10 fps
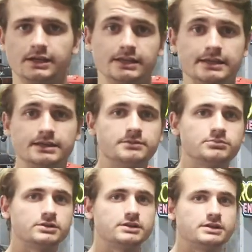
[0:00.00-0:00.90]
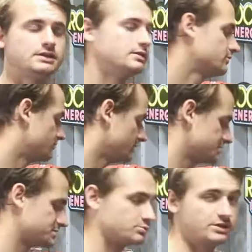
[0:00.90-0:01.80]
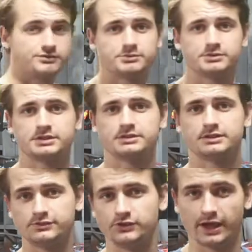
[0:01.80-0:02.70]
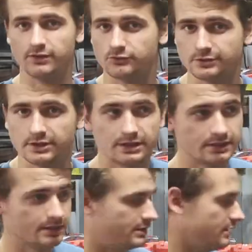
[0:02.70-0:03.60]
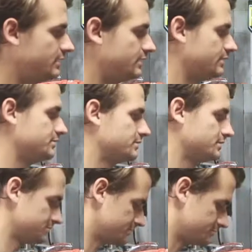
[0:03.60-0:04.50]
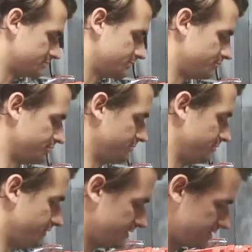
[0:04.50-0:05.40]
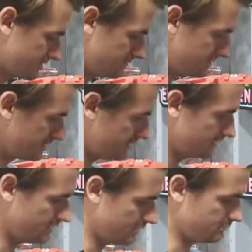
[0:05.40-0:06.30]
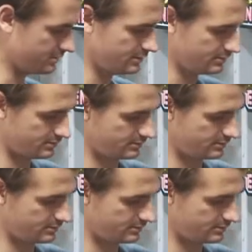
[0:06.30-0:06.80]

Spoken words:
And then put it in a vise, preferably, if you have one. You can also hold it with vice grips and cut it that way.